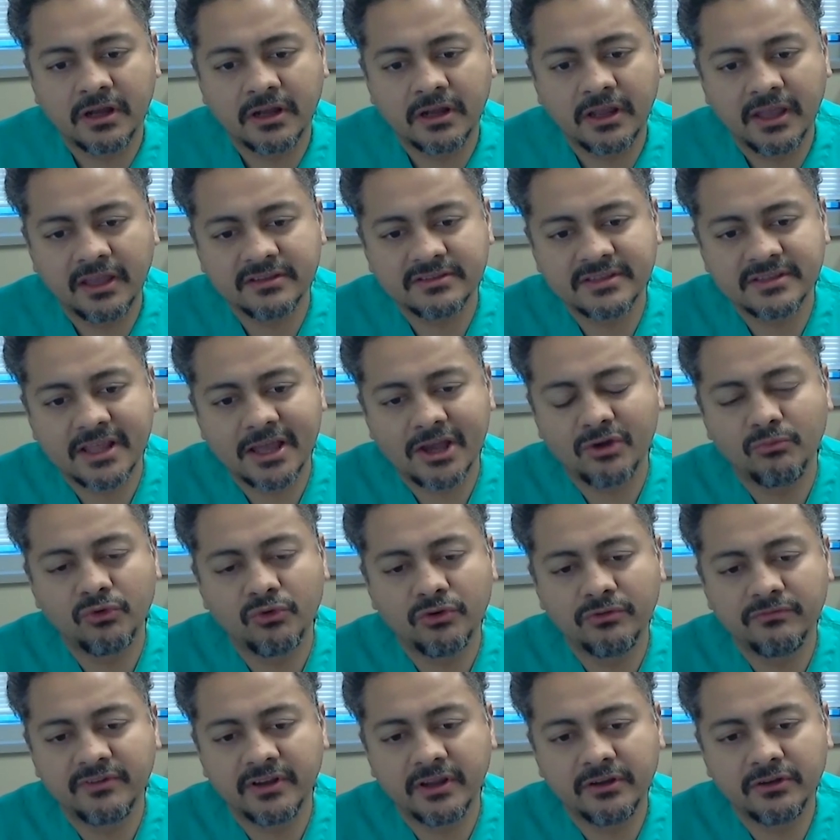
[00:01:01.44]
has now
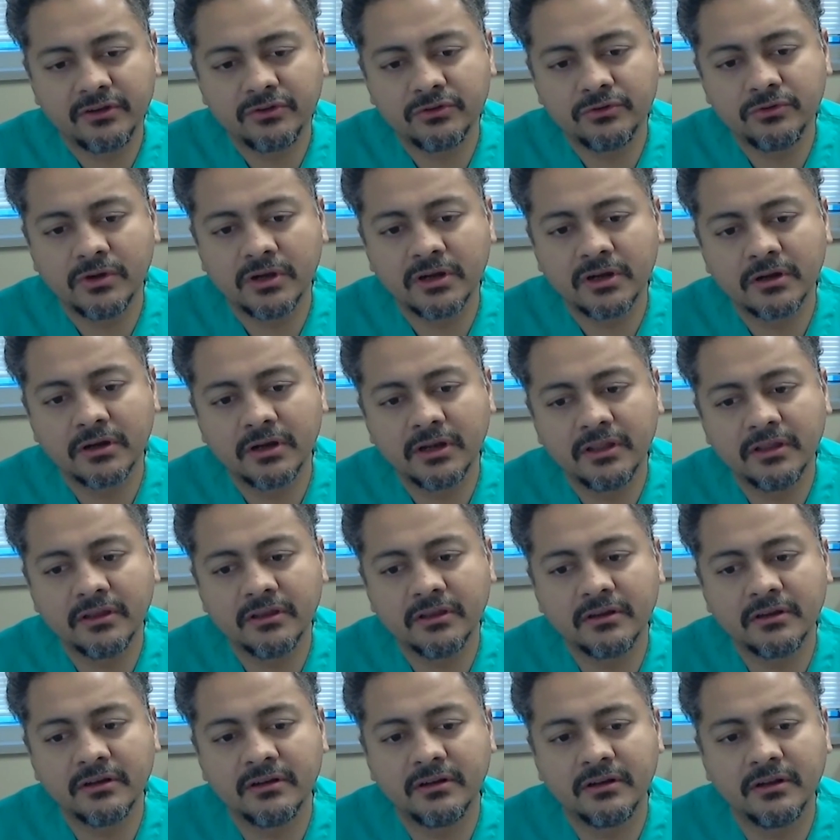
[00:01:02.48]
moved into
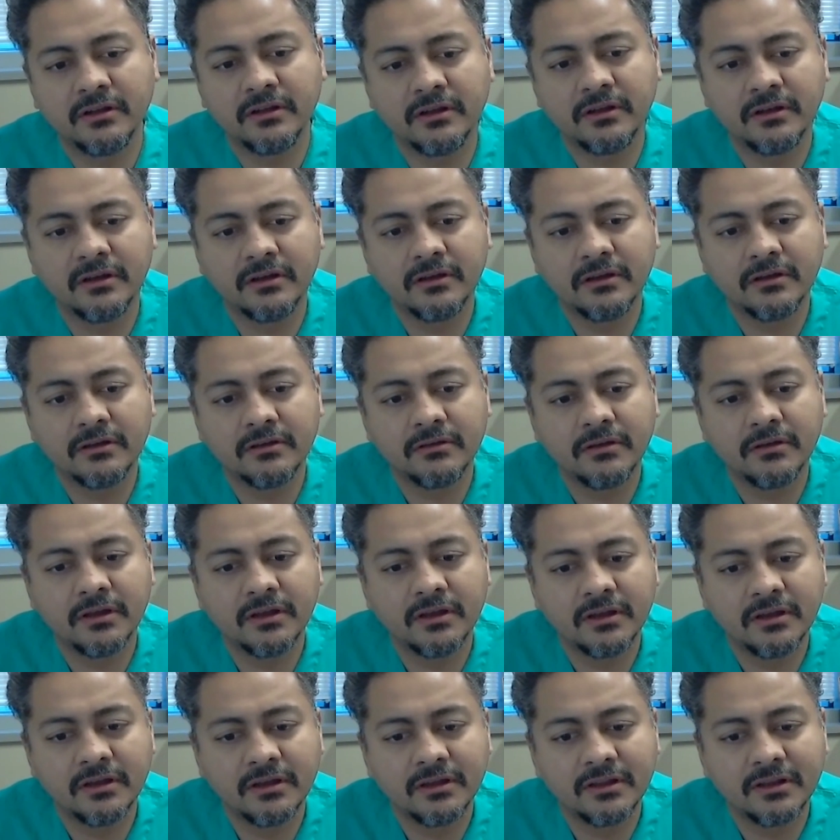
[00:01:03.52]
earlier uh,
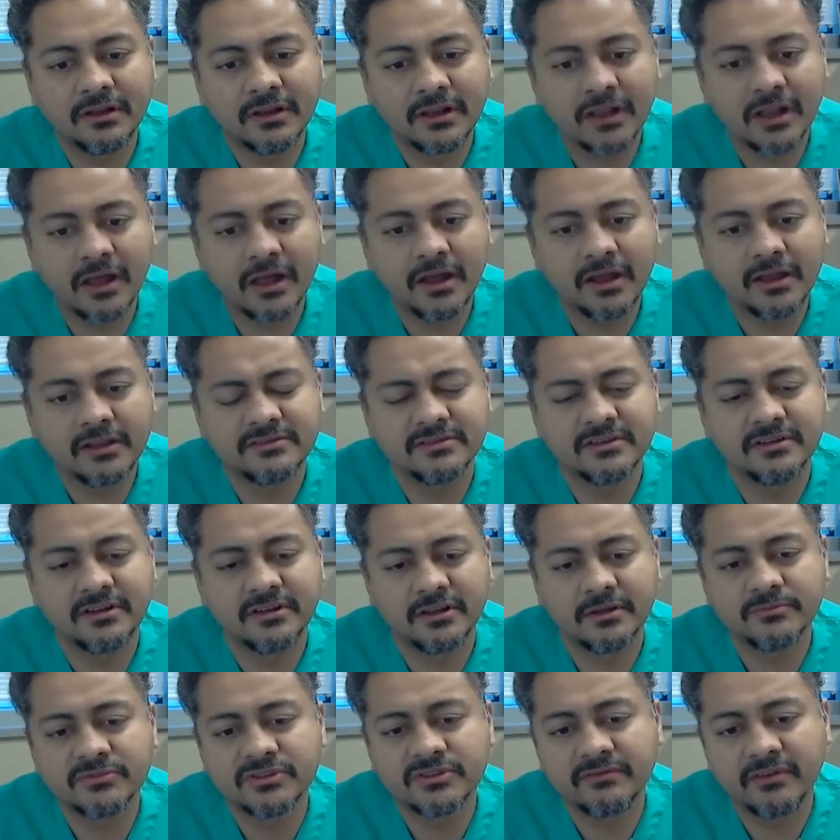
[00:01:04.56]
uh, lines in
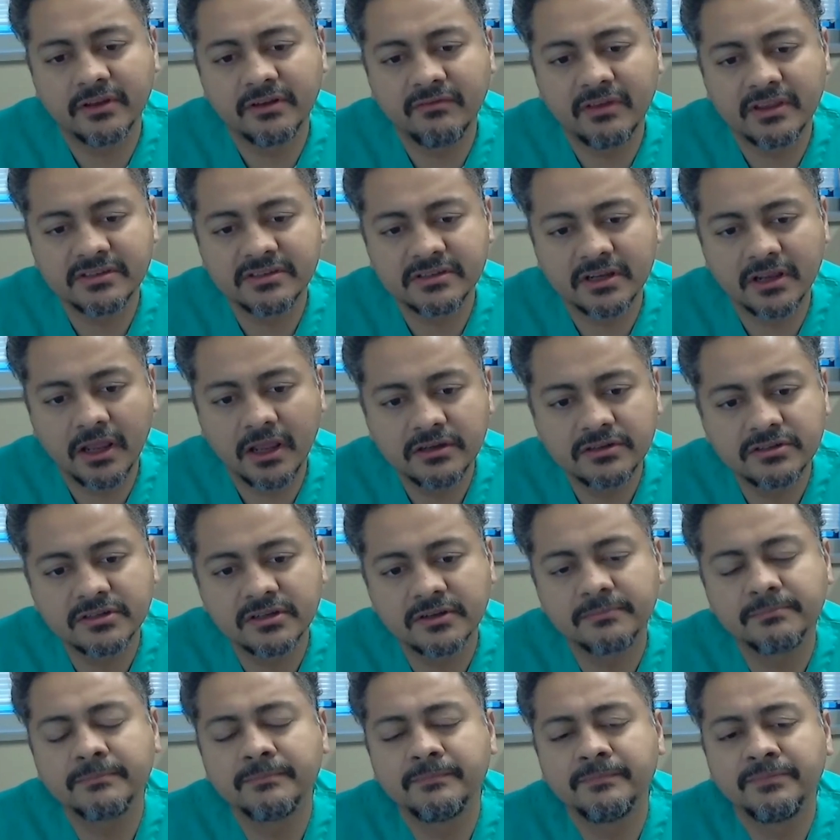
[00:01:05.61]
terms of investigation.
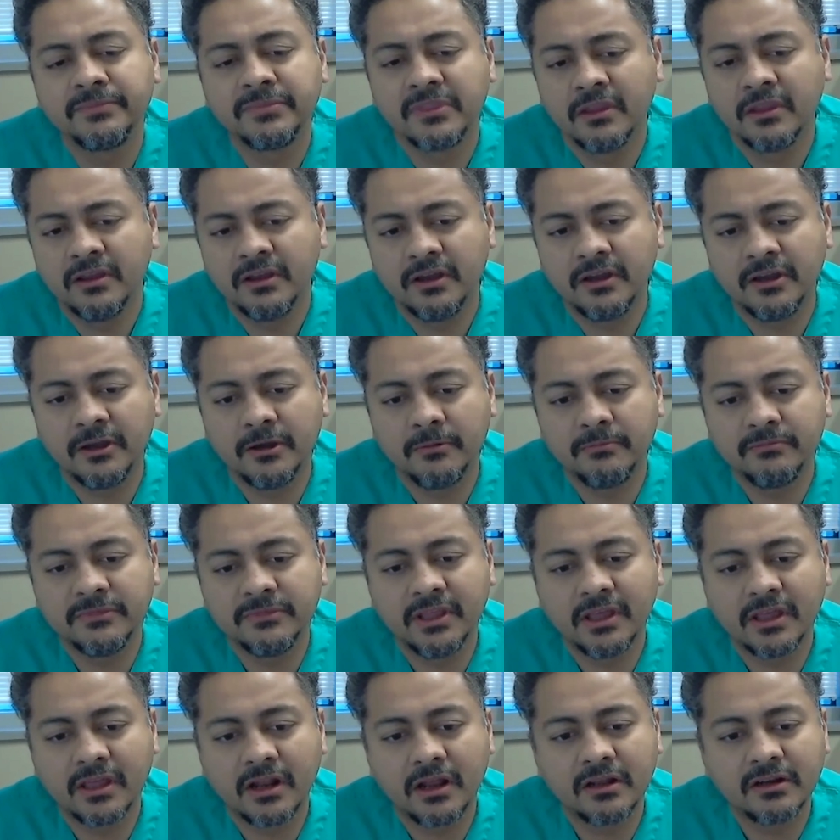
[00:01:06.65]
Um, there
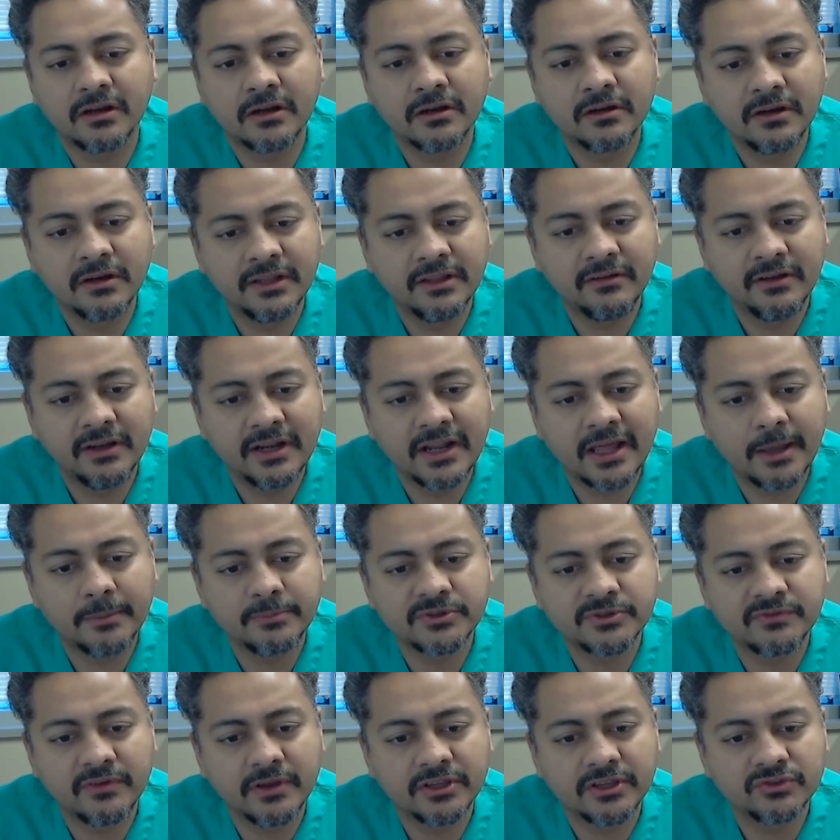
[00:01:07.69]
are early relapse
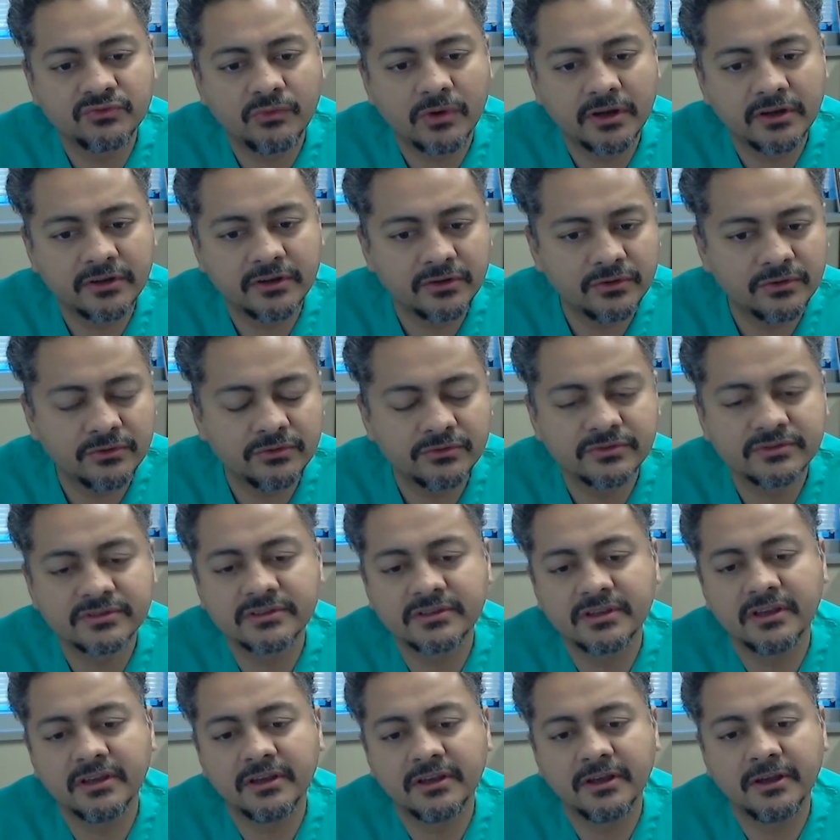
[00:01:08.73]
phase one twos
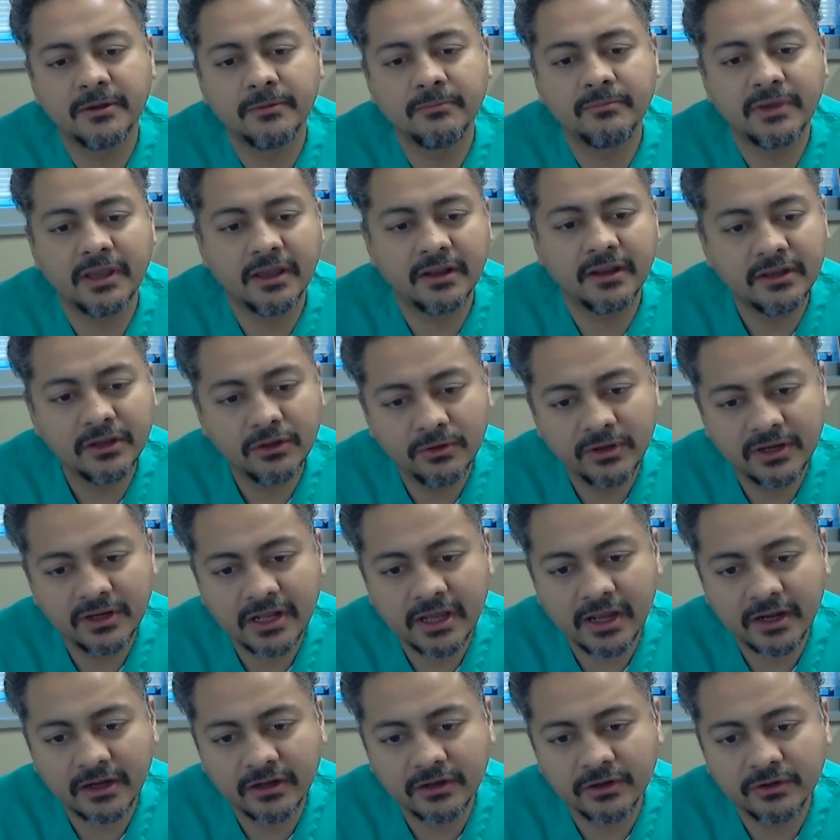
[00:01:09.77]
um, and newly
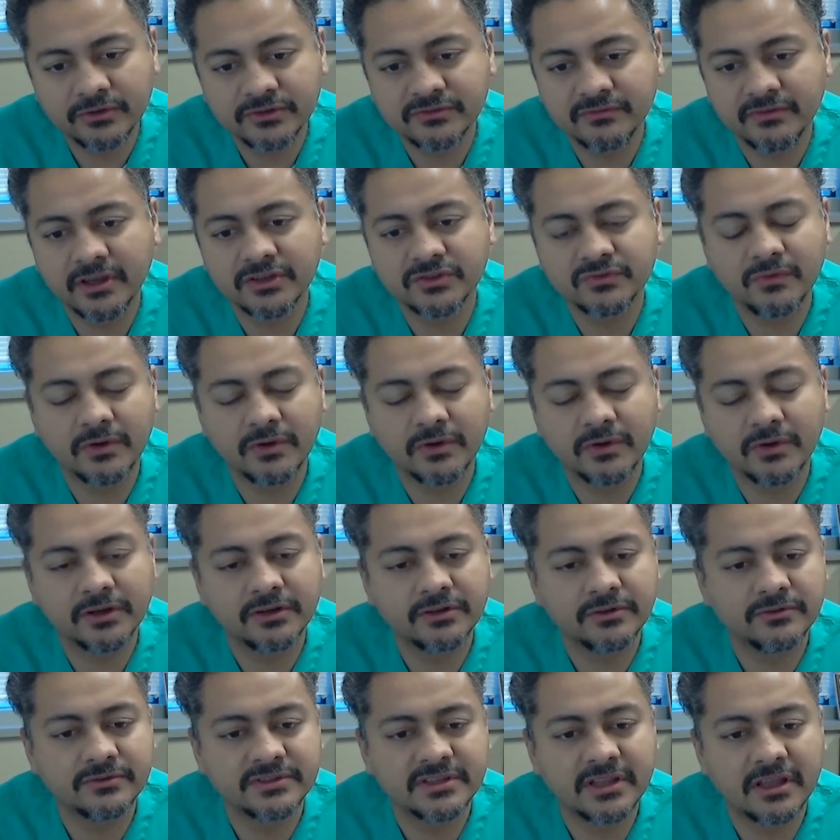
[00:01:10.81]
diagnosed phase one
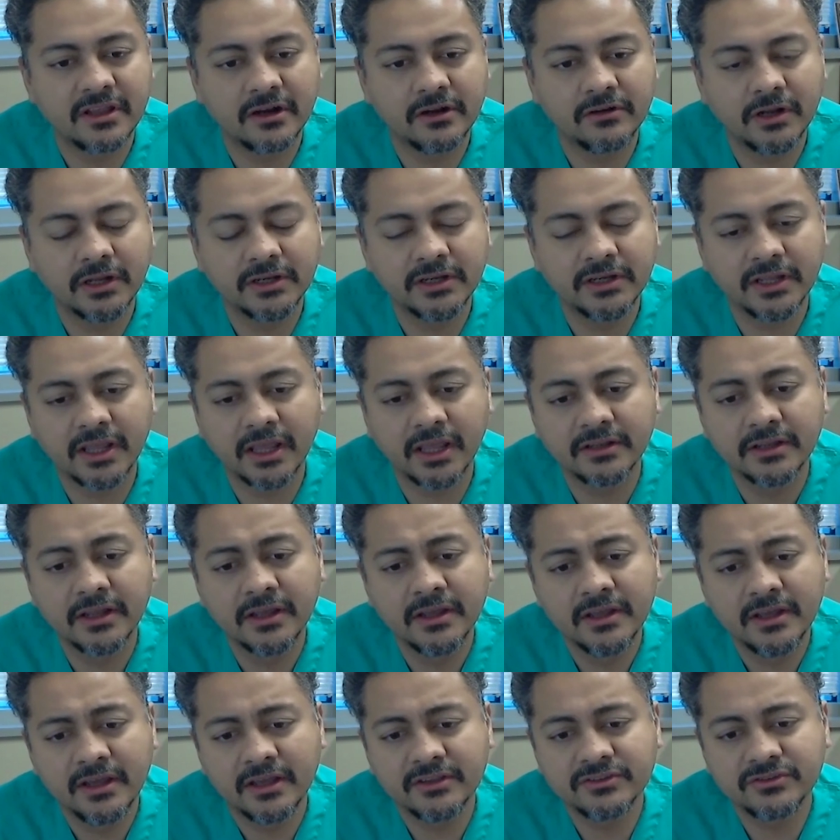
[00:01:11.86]
twos that are running. And,
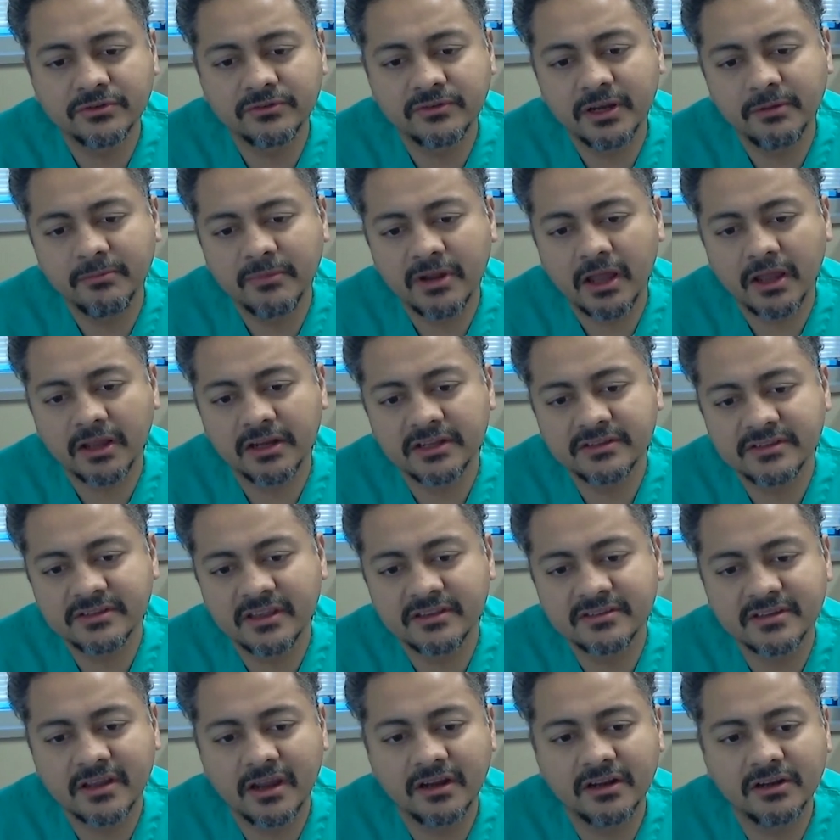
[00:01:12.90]
and so DREAMM 9 is, is
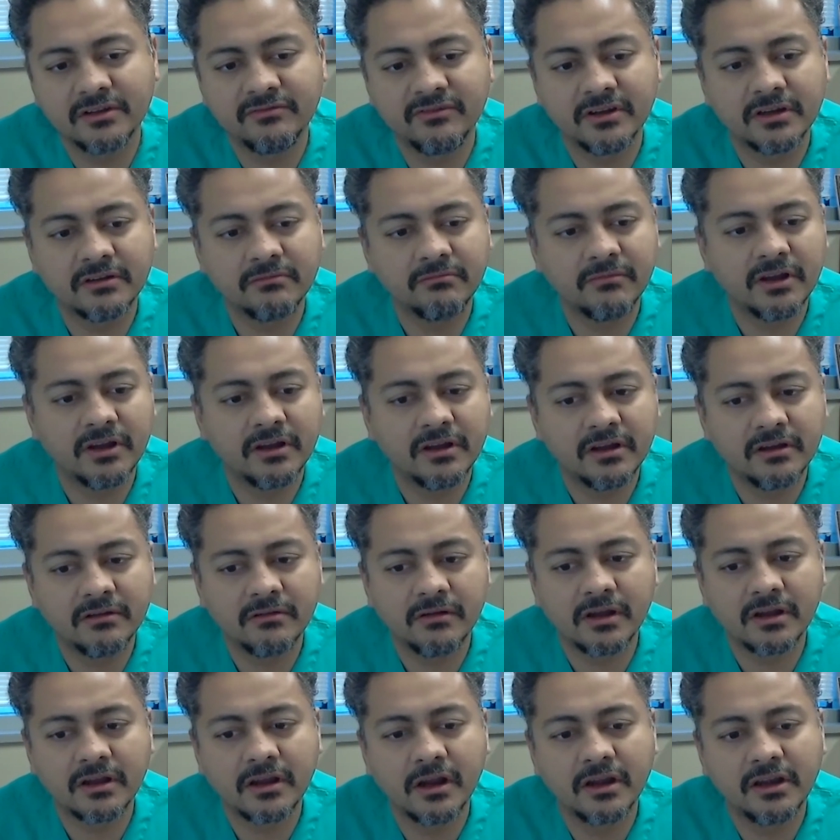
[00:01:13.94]
kind of a, a
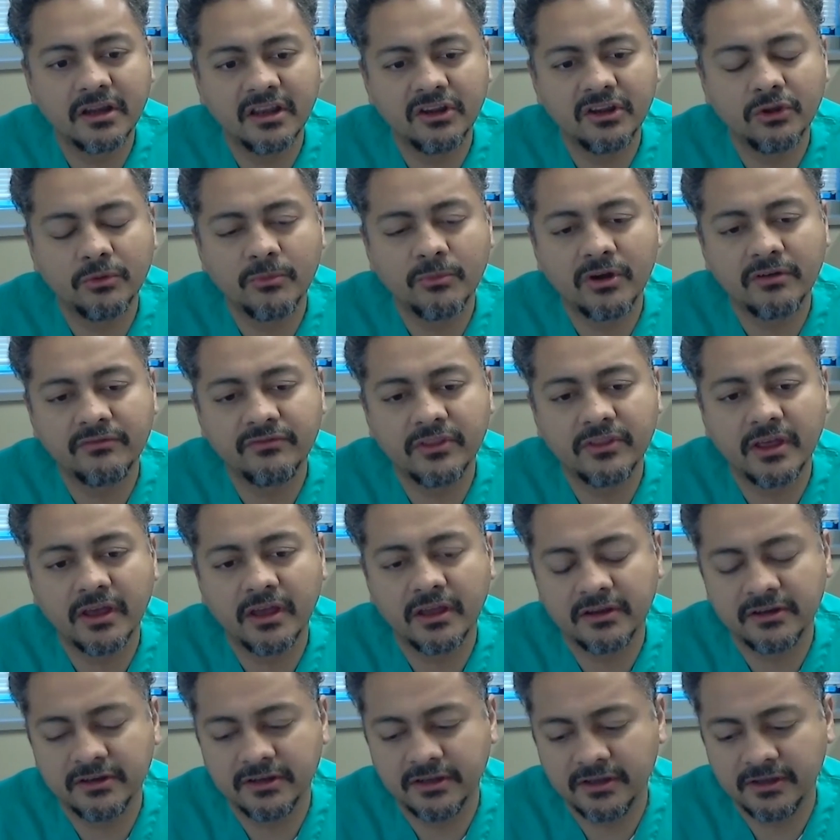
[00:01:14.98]
continuum of
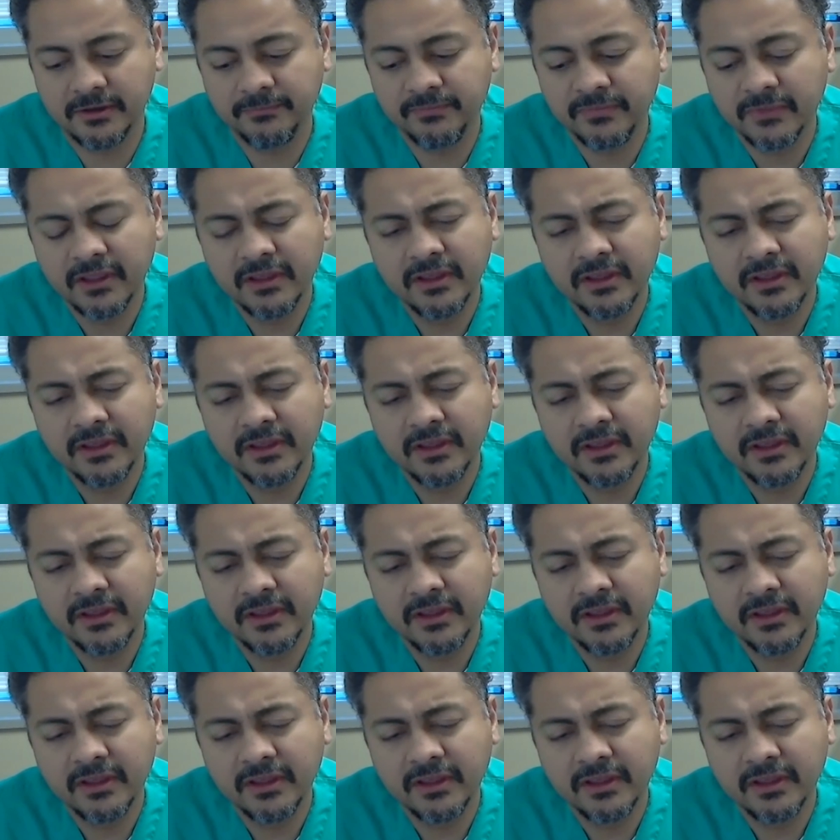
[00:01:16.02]
that. Um,